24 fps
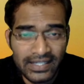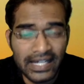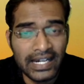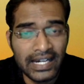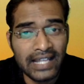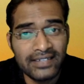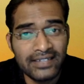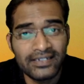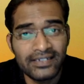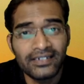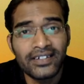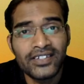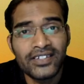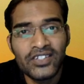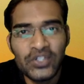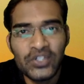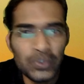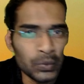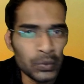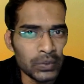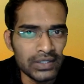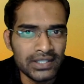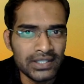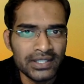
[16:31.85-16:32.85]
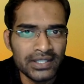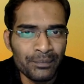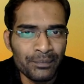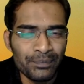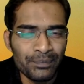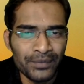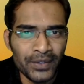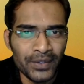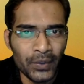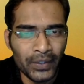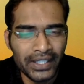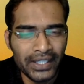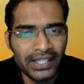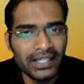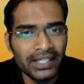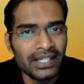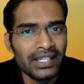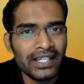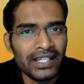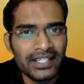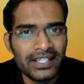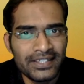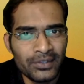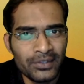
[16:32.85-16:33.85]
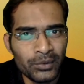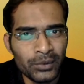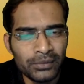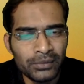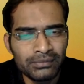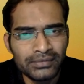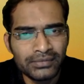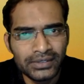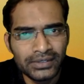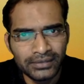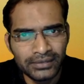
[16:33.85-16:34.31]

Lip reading: and as well as tools. Okay, so